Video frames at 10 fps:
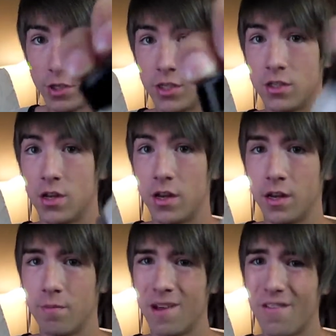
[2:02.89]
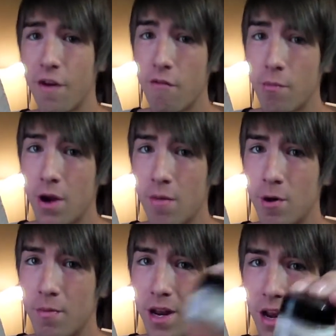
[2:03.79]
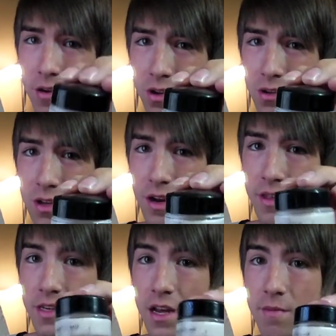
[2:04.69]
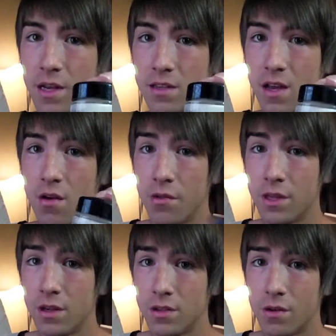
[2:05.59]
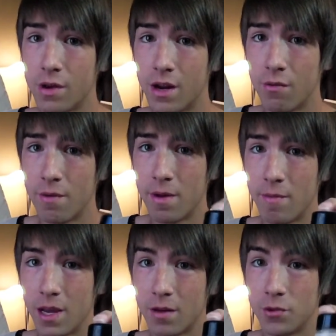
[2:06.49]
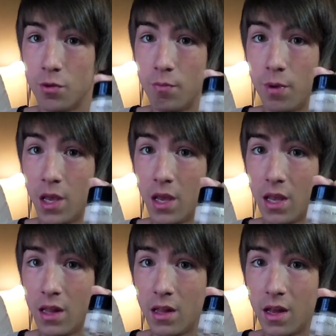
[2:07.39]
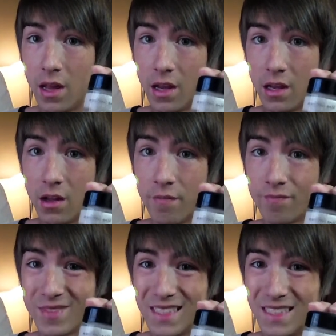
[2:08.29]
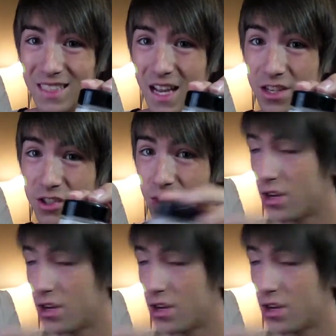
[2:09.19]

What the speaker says: which is like my favorite primer, but I don't use it all the time because I only use it when I want my makeup to be like extra